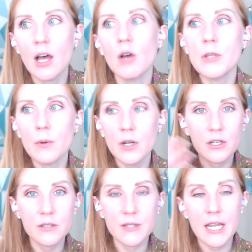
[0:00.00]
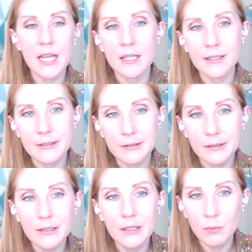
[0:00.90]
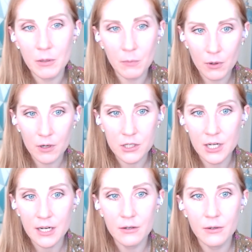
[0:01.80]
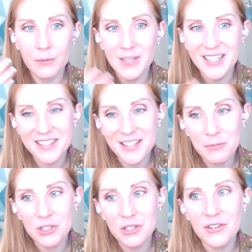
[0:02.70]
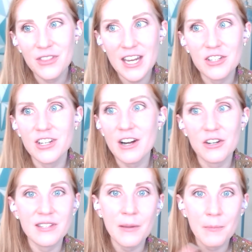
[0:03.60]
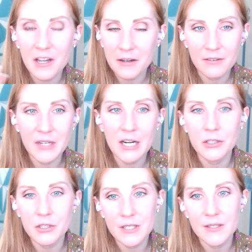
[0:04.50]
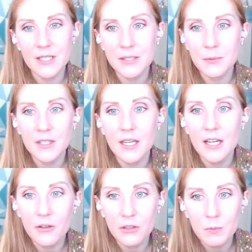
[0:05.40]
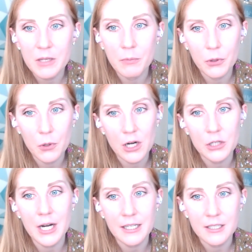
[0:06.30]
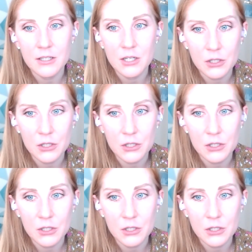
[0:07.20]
help you understand a little bit more in general because I'm sure they share some kind of characteristics with like other people who are attracted to